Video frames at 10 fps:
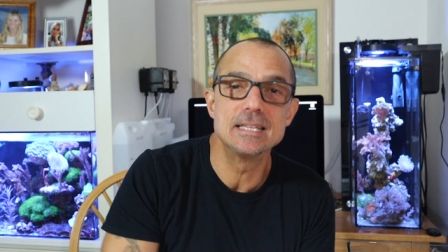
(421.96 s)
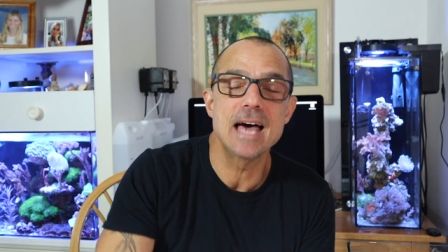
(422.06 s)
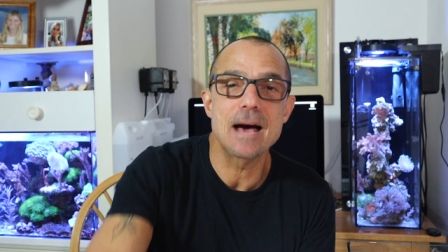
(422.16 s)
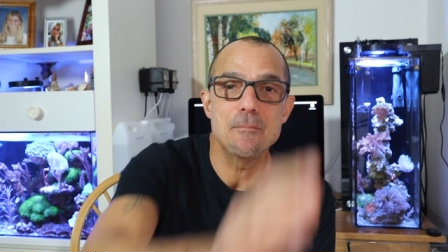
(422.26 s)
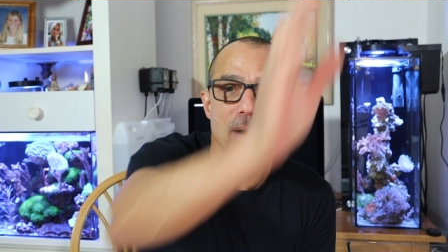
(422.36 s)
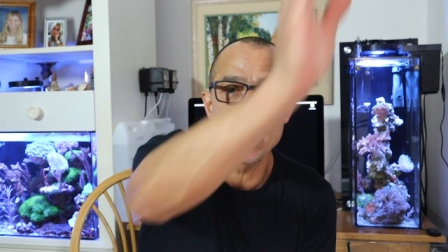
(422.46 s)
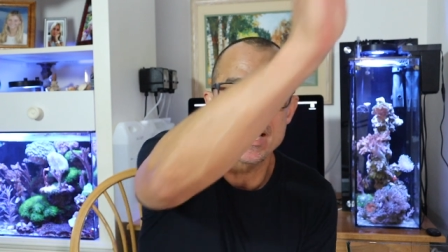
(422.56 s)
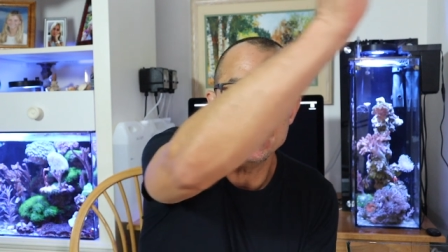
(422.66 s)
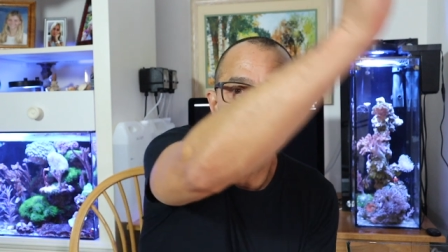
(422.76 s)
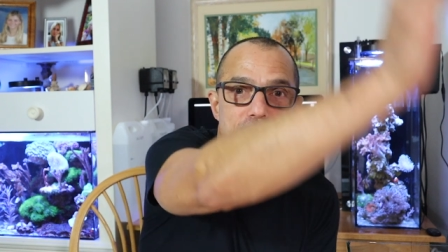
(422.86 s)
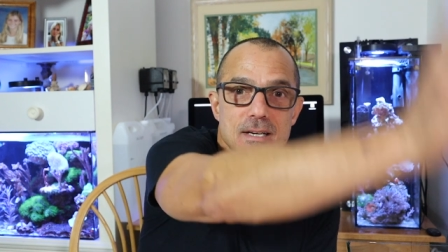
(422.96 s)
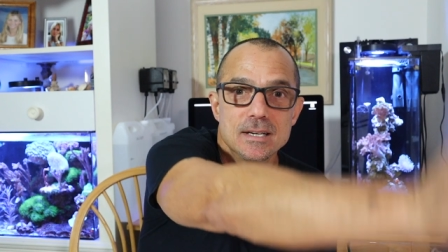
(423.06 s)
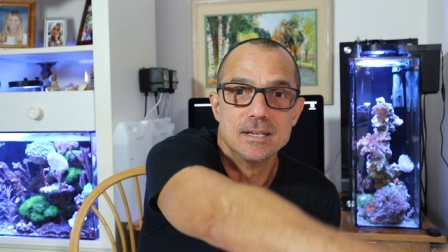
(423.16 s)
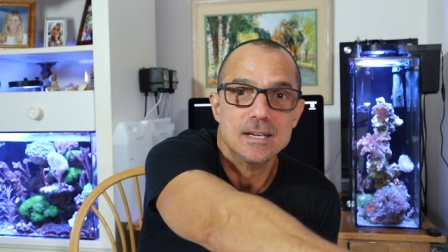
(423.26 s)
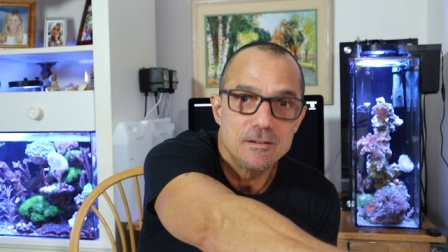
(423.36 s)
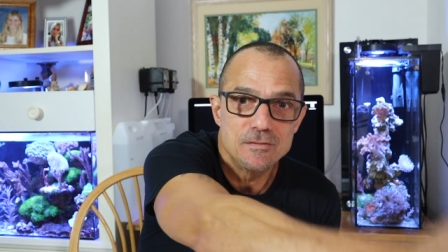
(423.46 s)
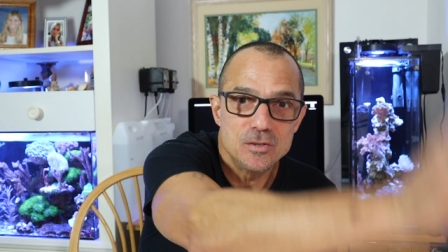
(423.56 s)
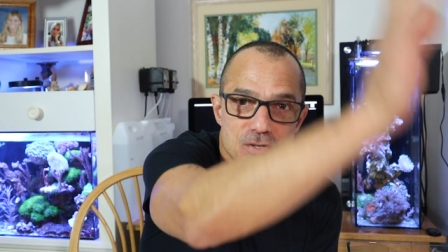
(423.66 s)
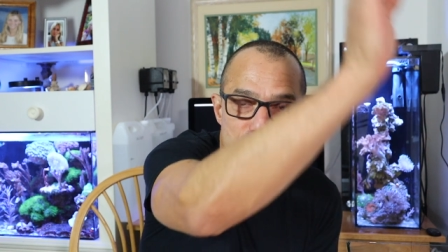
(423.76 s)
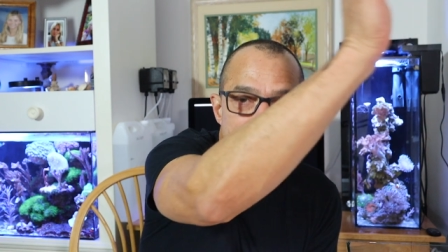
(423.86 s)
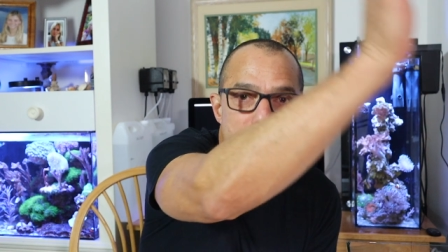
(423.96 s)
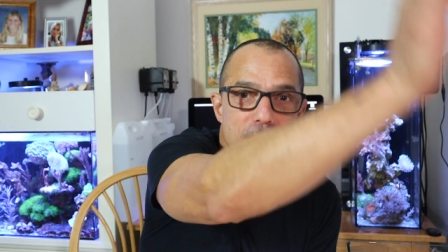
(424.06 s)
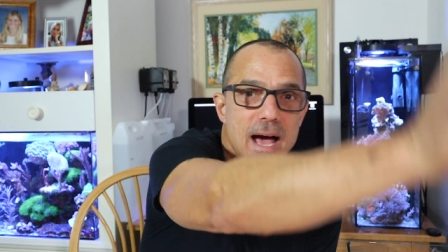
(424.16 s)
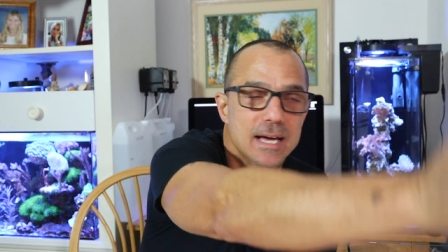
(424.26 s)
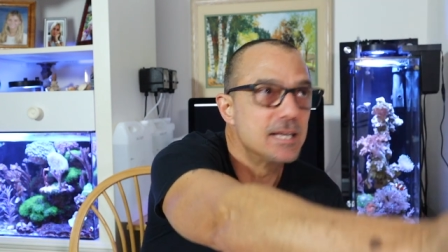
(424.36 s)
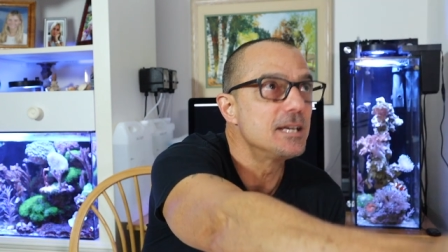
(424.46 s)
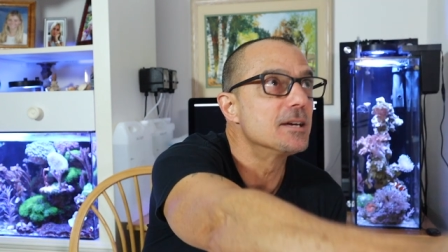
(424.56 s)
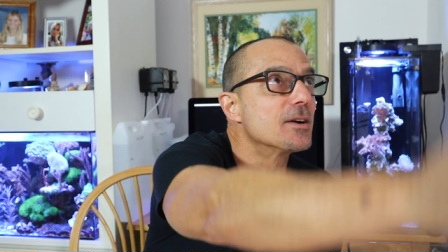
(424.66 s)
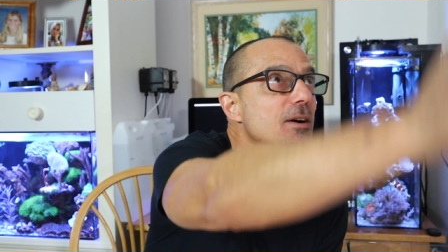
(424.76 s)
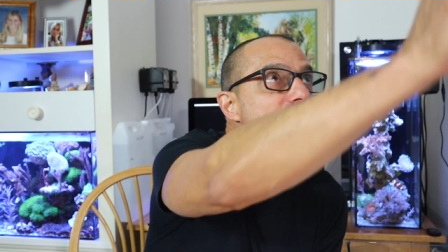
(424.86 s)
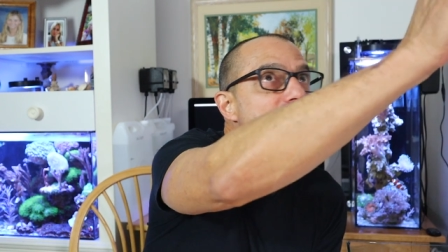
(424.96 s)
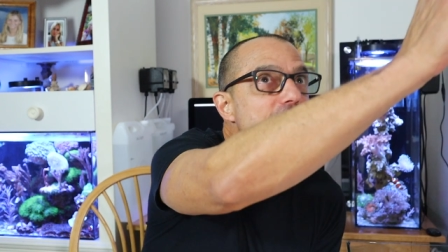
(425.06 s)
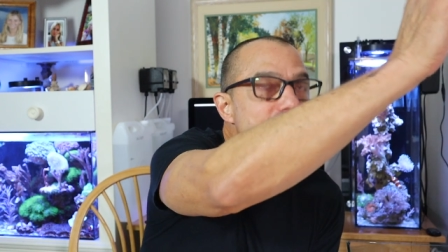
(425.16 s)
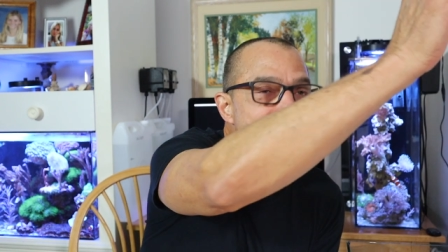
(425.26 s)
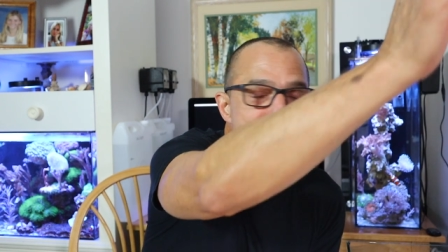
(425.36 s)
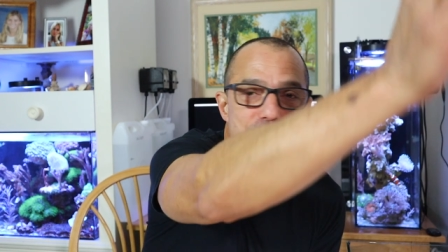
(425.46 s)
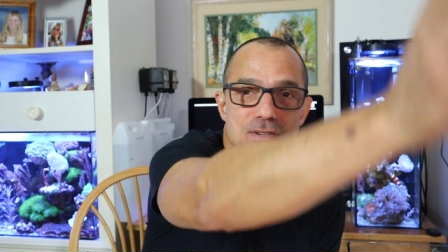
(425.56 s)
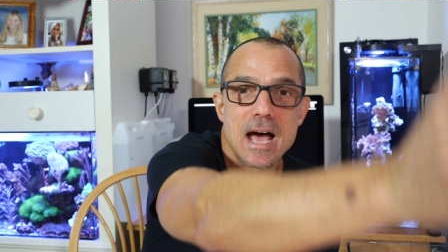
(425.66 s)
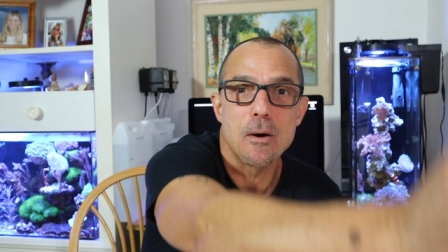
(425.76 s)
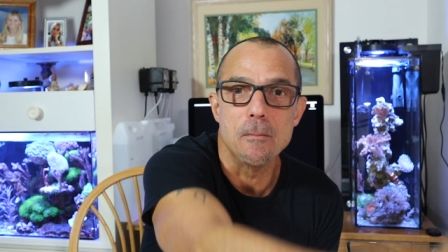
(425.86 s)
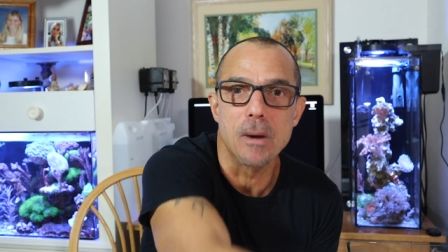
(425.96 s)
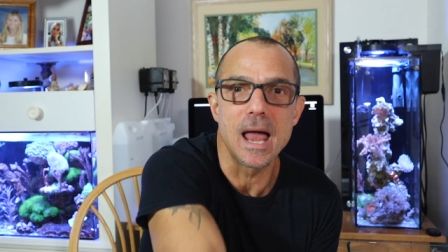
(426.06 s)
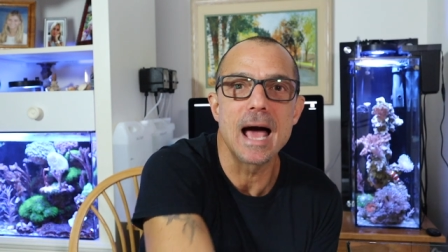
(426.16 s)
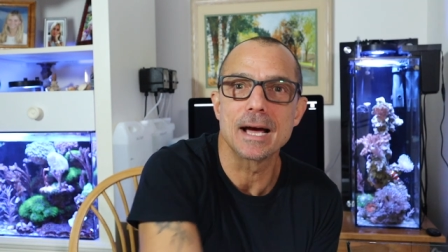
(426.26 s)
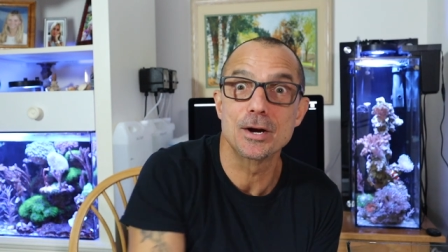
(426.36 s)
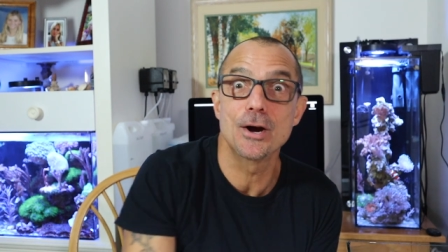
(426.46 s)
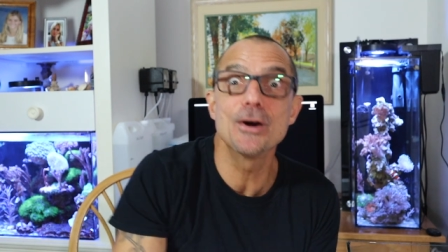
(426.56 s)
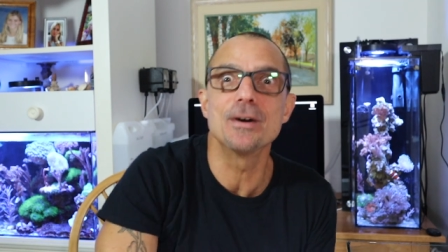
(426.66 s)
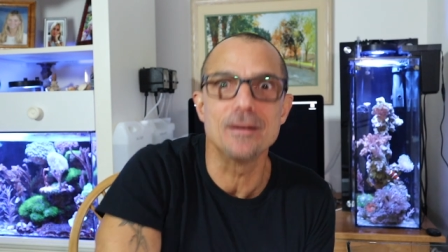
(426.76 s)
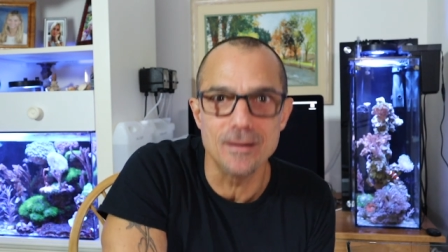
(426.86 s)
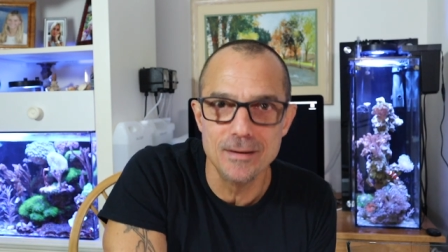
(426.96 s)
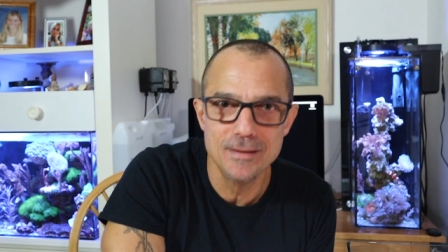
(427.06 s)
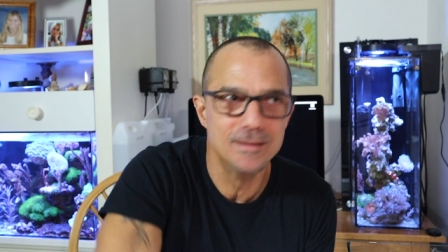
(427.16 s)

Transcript: that by, if you saw back here, there's now a black curtain